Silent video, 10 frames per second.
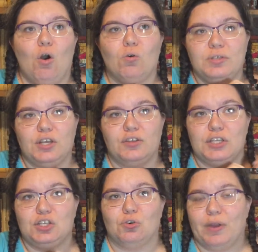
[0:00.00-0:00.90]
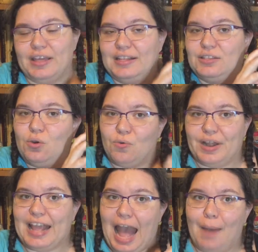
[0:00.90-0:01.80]
also the story that's
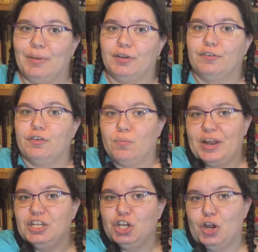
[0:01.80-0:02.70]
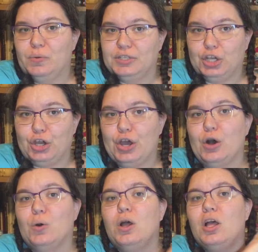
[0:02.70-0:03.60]
already happened from when Jo was a
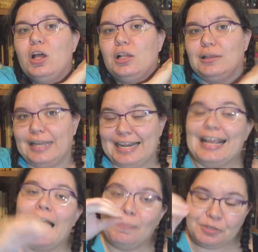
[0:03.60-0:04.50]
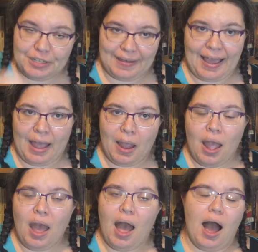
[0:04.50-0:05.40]
girl leading up to there,
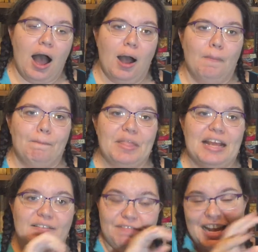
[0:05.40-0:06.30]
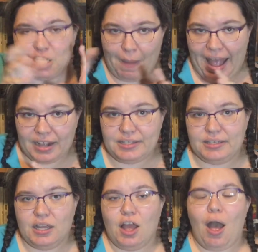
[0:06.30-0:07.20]
in
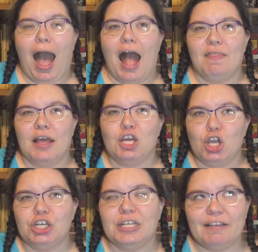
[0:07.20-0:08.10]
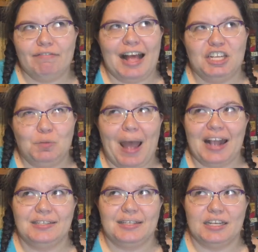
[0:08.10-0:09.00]
flashbacks. And they're usually
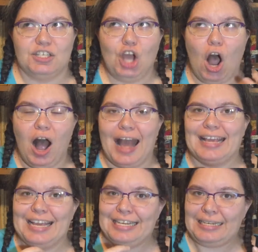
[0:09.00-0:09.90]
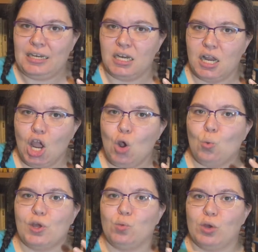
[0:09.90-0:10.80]
flashbacks that tie in
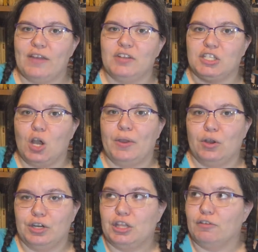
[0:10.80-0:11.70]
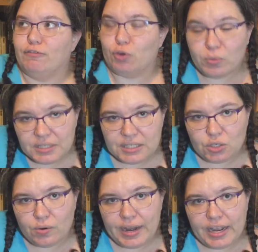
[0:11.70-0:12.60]
with whatever's going on in the forward
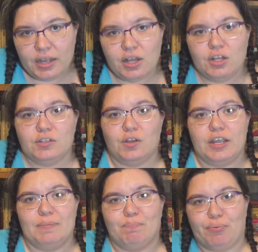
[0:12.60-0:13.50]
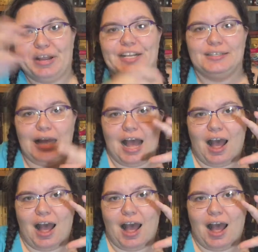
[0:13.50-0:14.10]
story. So it brings